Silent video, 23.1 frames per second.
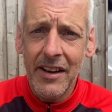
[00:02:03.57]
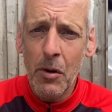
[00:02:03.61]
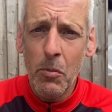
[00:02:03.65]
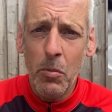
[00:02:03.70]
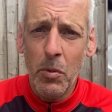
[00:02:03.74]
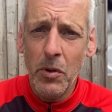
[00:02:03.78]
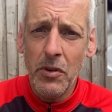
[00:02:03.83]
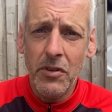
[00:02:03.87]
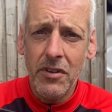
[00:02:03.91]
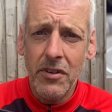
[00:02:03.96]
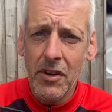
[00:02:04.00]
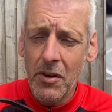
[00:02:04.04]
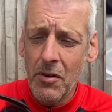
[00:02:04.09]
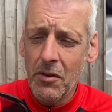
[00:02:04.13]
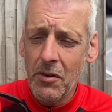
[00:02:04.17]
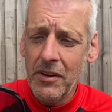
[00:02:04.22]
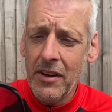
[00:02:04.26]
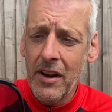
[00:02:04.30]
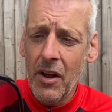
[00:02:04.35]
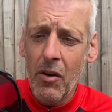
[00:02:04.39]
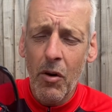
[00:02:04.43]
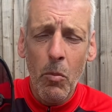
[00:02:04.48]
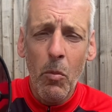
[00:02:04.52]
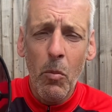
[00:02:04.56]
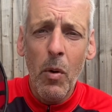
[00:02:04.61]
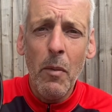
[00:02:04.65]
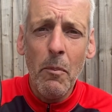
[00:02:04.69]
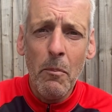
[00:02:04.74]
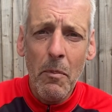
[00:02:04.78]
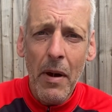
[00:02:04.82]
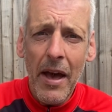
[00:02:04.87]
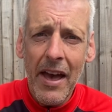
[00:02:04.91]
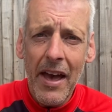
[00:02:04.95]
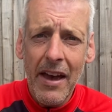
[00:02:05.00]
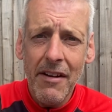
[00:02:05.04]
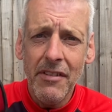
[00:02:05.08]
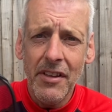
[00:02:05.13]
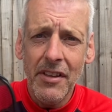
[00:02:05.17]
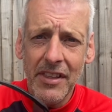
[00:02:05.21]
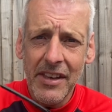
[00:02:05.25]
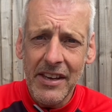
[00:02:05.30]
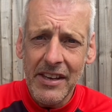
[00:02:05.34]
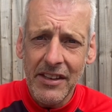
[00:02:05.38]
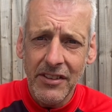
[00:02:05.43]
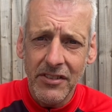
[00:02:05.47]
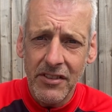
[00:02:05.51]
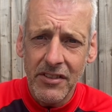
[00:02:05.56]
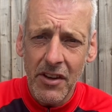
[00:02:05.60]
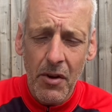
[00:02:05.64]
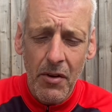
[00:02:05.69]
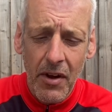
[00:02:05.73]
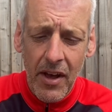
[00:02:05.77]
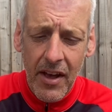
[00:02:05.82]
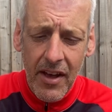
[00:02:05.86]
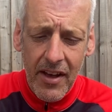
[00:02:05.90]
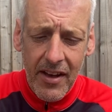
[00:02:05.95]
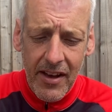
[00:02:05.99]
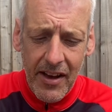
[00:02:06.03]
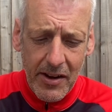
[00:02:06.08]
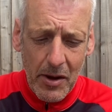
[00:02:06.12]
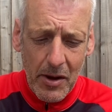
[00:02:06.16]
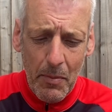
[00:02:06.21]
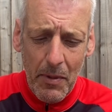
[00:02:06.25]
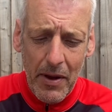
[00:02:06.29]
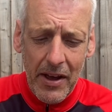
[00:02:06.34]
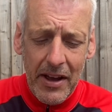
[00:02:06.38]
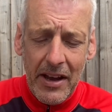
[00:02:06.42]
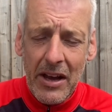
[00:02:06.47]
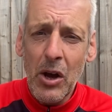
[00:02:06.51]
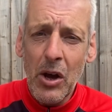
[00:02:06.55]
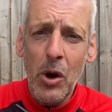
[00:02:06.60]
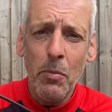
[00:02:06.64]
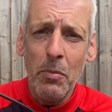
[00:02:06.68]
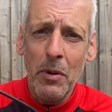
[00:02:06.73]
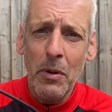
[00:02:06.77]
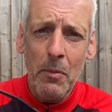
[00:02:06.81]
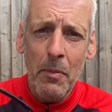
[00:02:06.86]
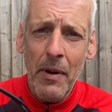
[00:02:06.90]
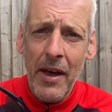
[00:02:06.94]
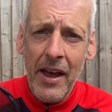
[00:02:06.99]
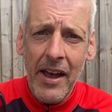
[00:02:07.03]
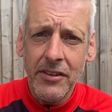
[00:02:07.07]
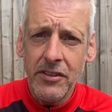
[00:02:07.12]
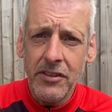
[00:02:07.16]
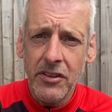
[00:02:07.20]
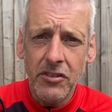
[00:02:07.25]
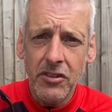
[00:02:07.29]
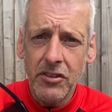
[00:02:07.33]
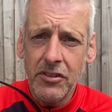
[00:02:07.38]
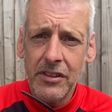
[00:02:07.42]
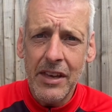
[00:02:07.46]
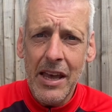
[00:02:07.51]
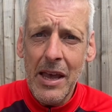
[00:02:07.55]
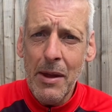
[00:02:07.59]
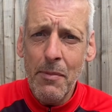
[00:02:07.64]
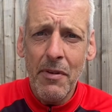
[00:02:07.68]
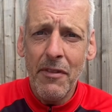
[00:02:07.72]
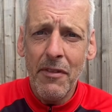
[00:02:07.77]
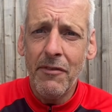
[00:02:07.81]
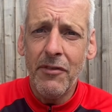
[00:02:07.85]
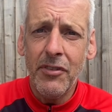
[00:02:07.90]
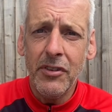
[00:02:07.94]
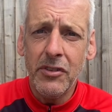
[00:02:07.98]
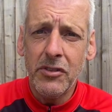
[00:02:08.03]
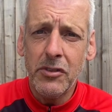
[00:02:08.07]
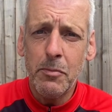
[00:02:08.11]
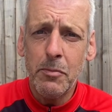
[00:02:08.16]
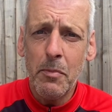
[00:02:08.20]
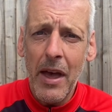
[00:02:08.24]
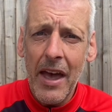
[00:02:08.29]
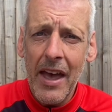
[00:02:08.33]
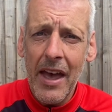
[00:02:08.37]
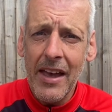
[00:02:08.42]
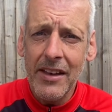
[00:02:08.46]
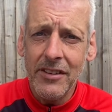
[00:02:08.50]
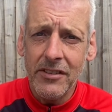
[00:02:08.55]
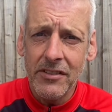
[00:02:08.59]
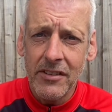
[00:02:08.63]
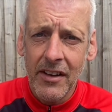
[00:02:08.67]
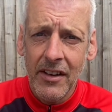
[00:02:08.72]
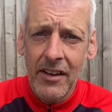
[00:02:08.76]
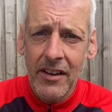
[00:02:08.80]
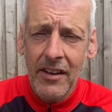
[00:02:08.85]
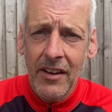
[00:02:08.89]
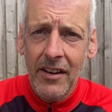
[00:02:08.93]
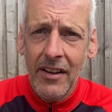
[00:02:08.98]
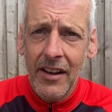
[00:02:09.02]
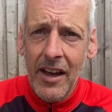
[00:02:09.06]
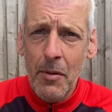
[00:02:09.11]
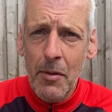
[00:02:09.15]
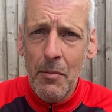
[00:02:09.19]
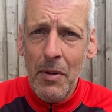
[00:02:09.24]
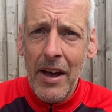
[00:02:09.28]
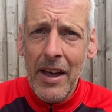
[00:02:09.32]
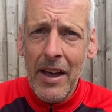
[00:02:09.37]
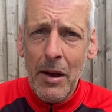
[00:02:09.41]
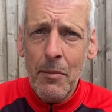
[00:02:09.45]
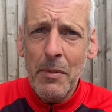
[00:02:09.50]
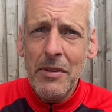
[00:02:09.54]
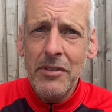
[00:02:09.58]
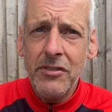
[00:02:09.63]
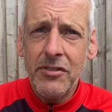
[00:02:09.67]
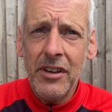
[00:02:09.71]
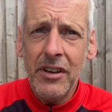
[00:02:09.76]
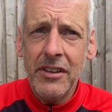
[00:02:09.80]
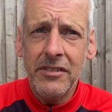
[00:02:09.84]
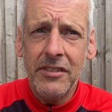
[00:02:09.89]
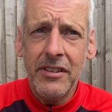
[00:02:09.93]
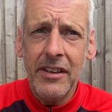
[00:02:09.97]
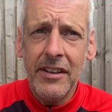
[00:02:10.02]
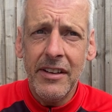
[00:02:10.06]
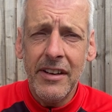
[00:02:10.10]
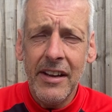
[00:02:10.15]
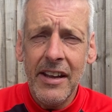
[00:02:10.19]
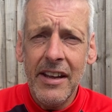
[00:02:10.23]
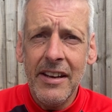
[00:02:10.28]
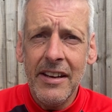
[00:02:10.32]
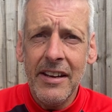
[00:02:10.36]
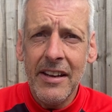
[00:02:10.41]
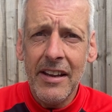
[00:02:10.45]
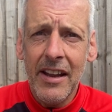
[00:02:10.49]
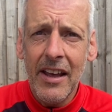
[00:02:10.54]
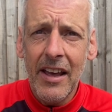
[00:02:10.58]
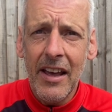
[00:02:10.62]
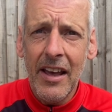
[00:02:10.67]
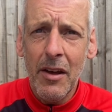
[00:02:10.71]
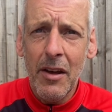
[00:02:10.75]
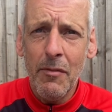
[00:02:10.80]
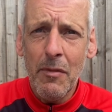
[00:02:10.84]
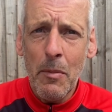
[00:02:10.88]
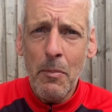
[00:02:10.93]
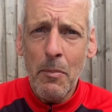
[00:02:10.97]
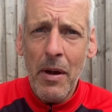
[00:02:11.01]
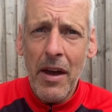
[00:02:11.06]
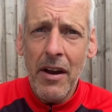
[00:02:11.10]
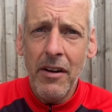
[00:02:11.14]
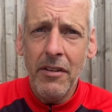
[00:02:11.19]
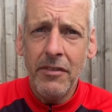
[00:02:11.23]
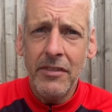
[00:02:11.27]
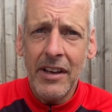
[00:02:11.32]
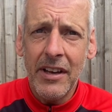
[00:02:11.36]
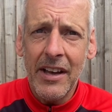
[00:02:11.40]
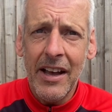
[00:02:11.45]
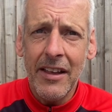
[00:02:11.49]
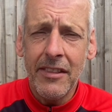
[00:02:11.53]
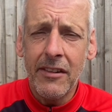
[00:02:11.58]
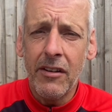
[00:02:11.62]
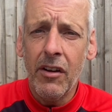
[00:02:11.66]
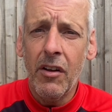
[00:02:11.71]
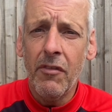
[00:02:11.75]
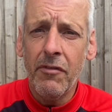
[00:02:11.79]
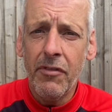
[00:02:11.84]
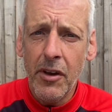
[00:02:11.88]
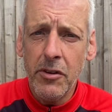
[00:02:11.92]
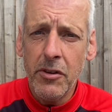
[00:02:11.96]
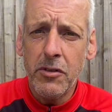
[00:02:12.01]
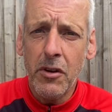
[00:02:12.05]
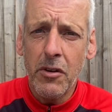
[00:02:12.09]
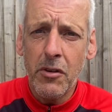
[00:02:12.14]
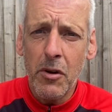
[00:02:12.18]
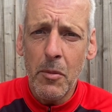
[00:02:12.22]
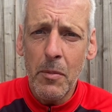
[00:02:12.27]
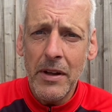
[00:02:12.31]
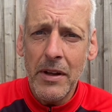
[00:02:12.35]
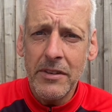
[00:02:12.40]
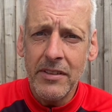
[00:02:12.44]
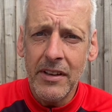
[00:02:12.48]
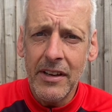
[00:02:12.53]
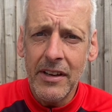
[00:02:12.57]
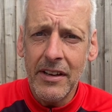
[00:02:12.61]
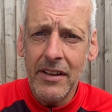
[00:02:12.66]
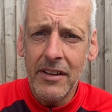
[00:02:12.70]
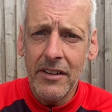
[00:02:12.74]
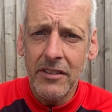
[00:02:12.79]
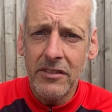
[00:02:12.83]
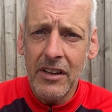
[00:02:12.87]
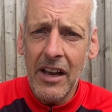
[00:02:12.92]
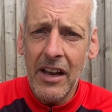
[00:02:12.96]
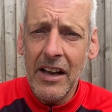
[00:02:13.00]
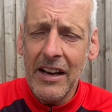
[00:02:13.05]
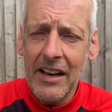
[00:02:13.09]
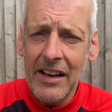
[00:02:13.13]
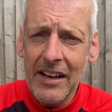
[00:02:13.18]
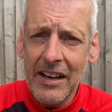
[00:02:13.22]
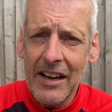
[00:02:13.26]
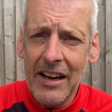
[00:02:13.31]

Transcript: would do, you know, on one pair of these. So I could buy a couple of pairs and just keep them for spares. I am interested in a pair of Decathlon photochromatic cycling